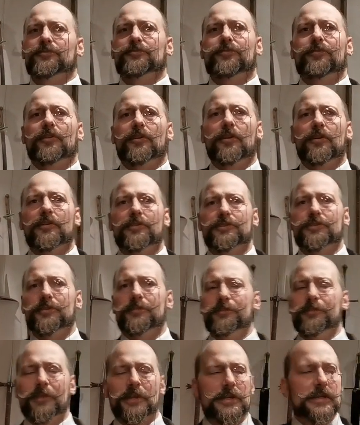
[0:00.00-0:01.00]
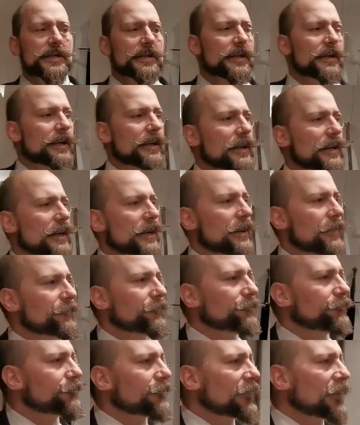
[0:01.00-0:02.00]
was far larger.
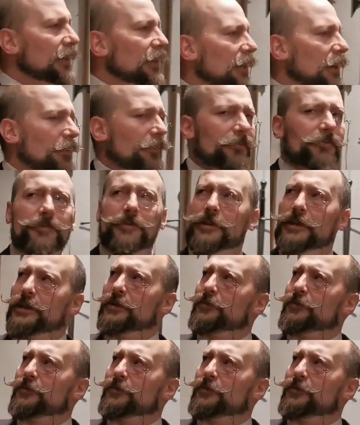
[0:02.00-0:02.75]
However,